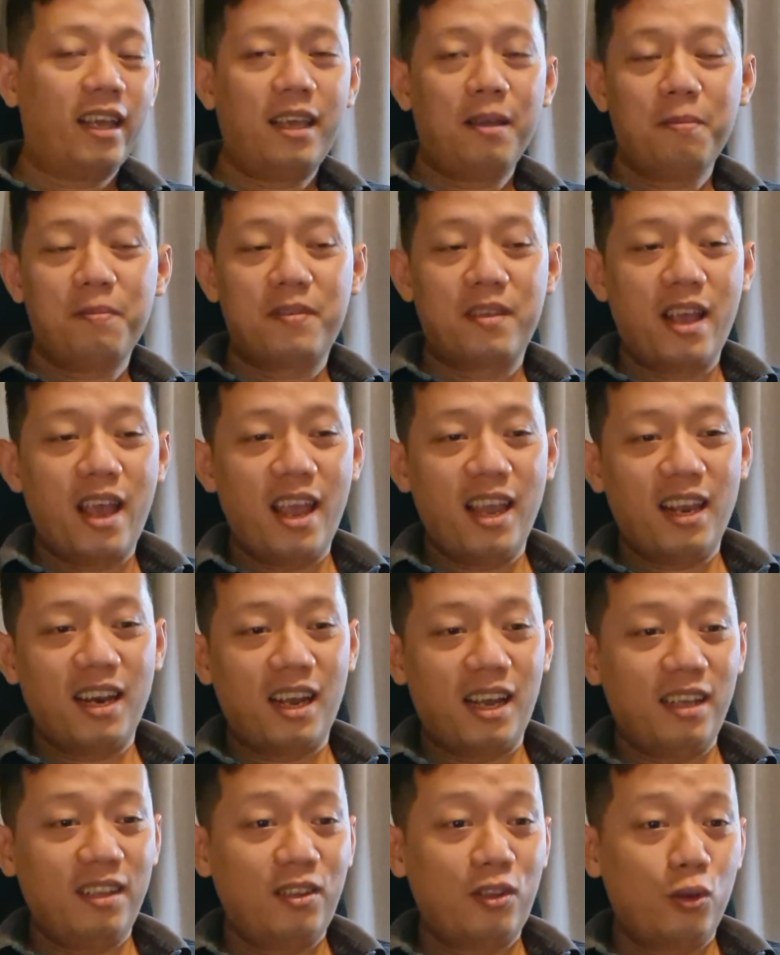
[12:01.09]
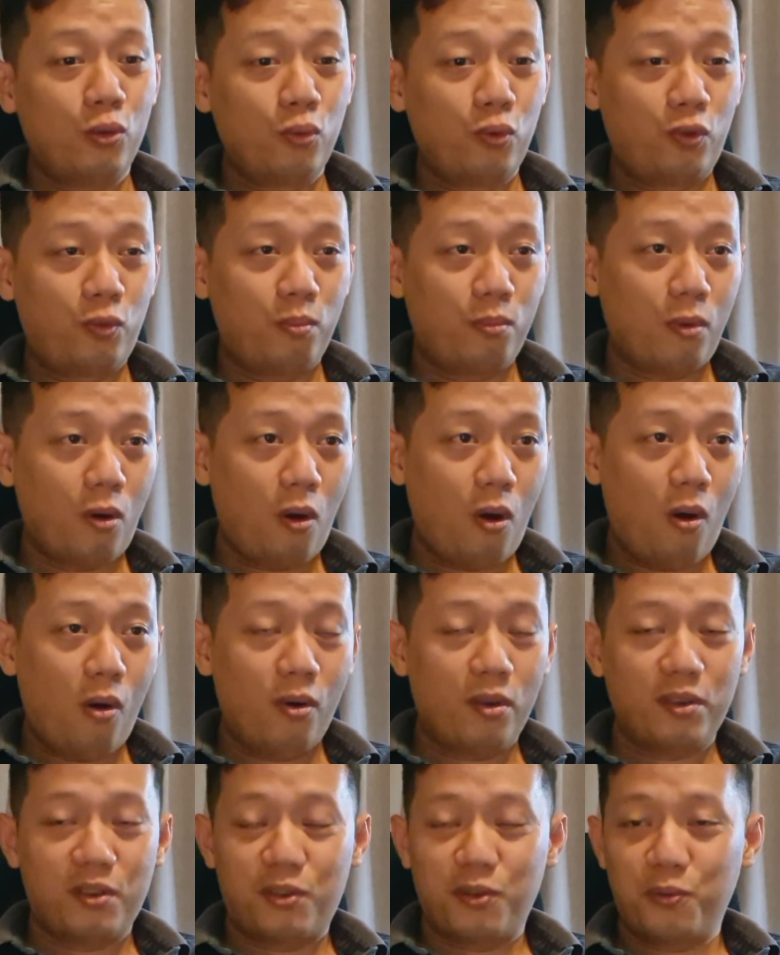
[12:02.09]
they keep saying like it's too
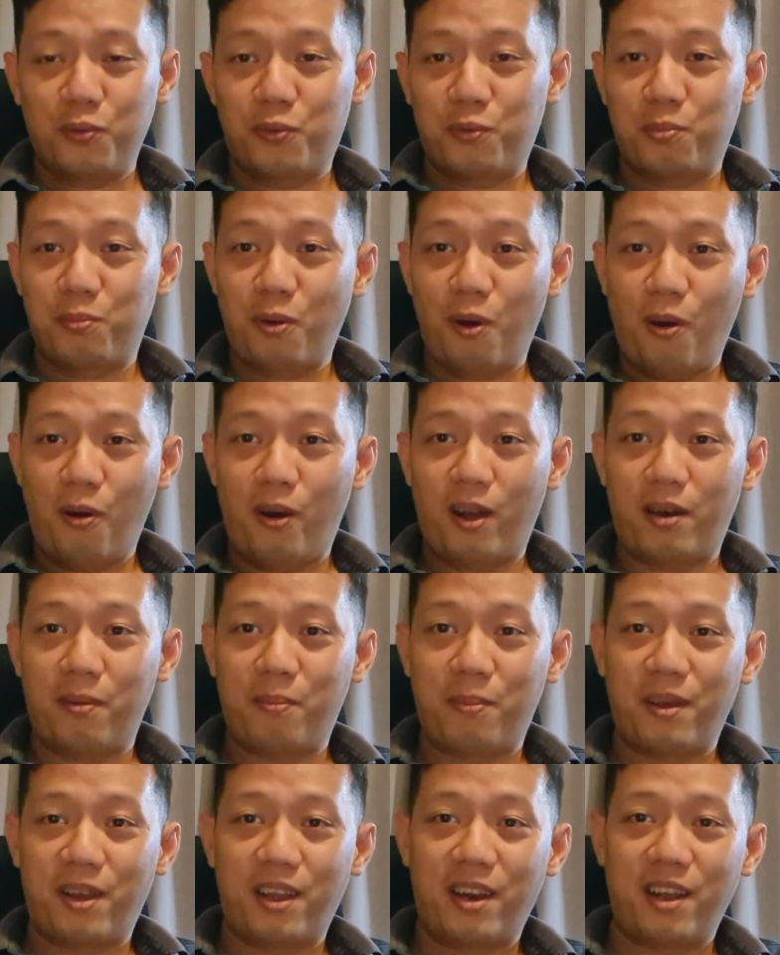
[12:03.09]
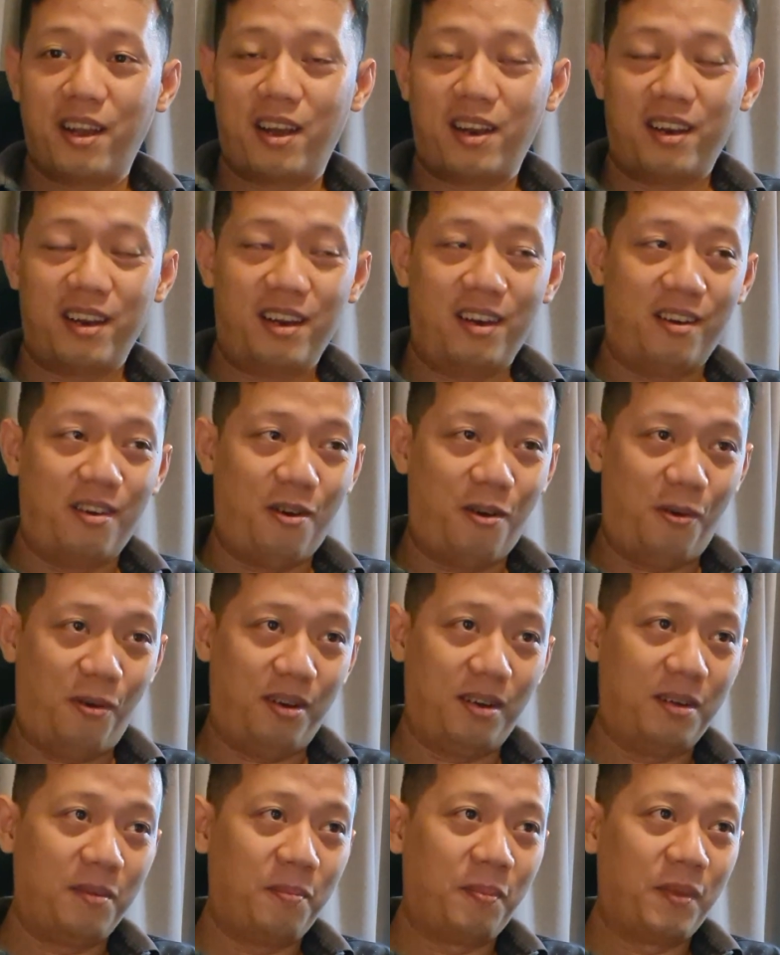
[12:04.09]
small, it's too small. At the beginning I didn't know
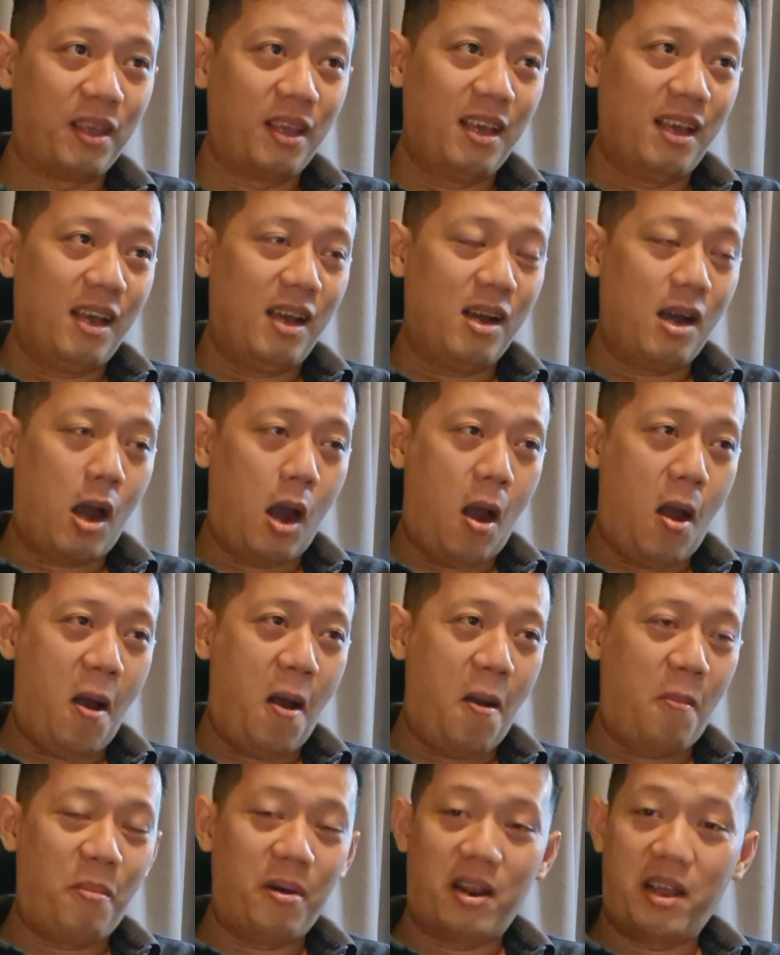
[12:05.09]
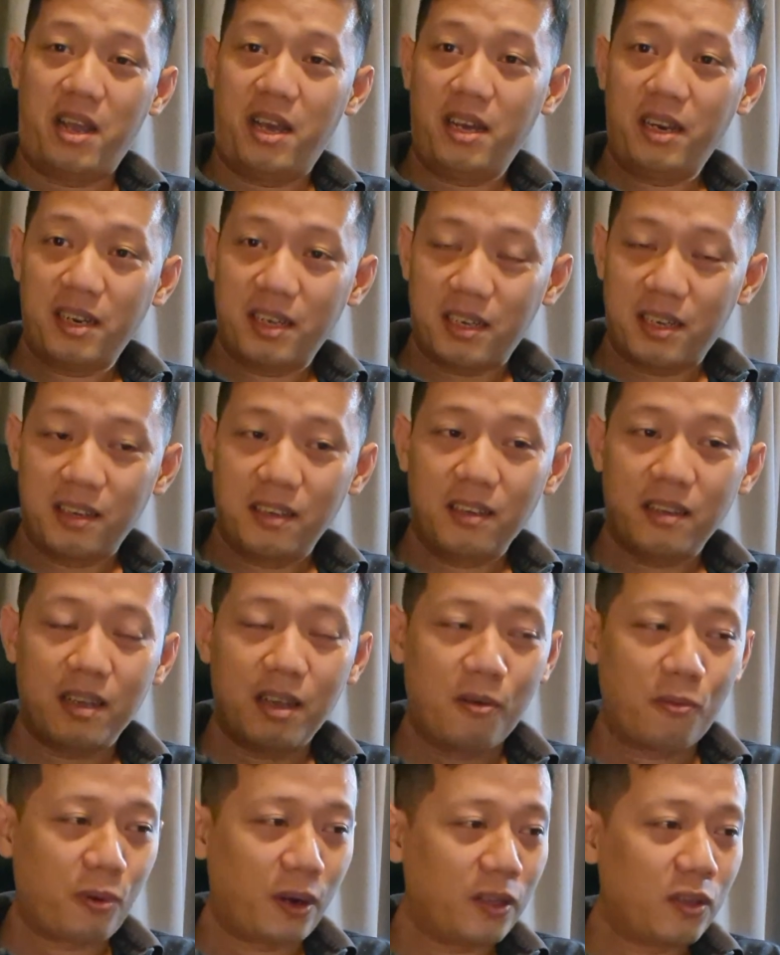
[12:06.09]
it, but here it is,
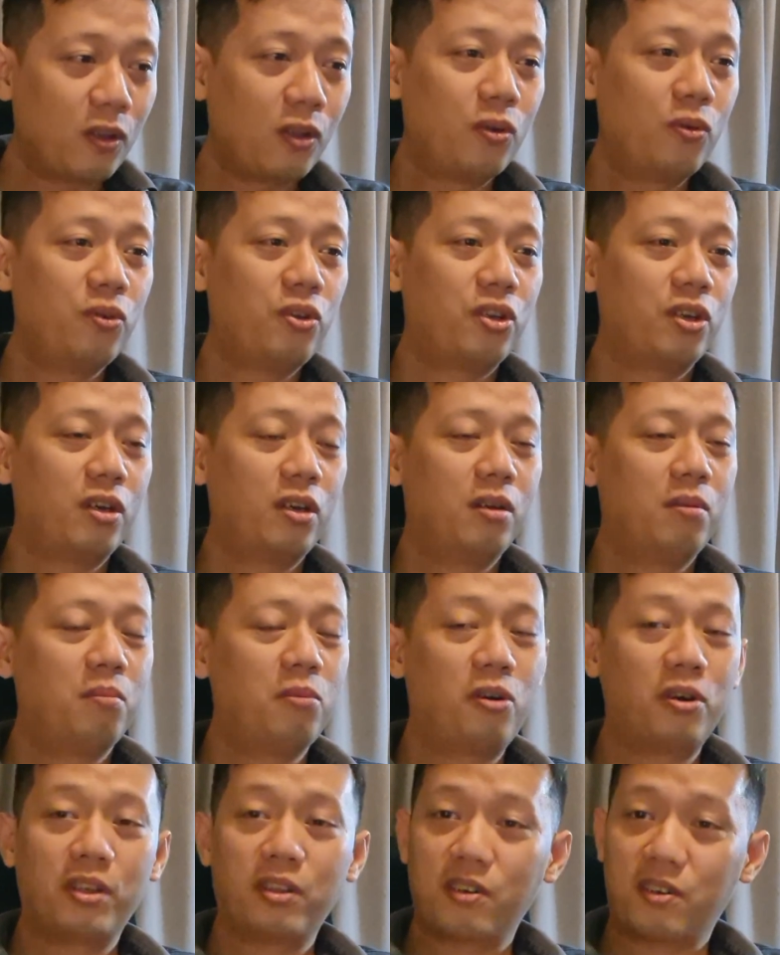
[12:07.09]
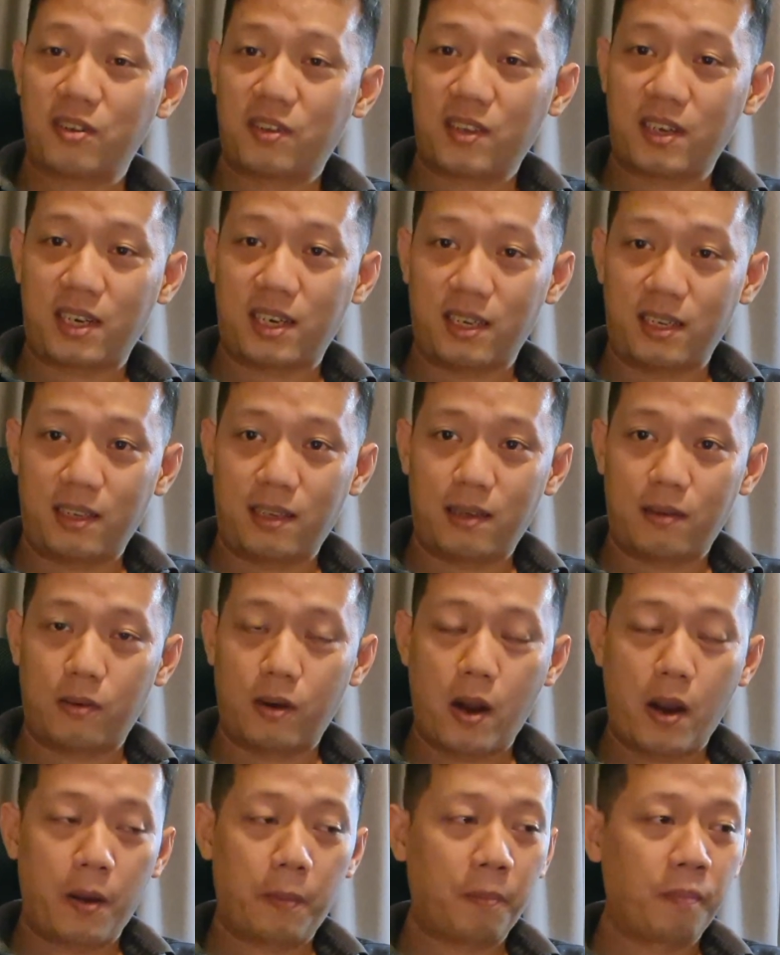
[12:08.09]
resolution, monitor size,
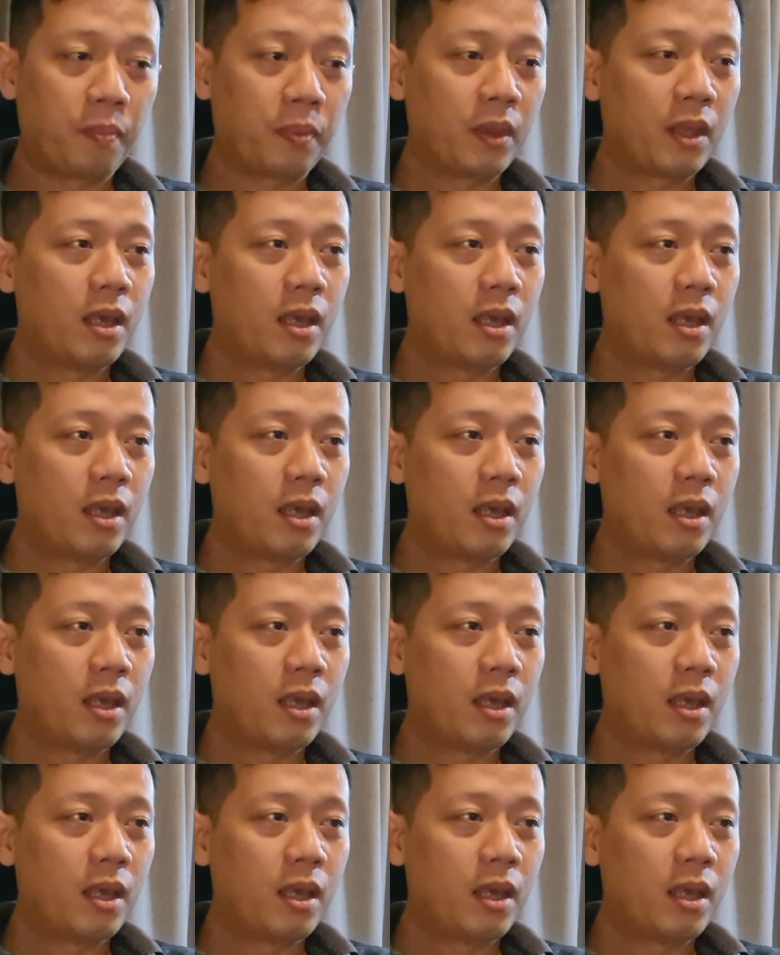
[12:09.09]
right?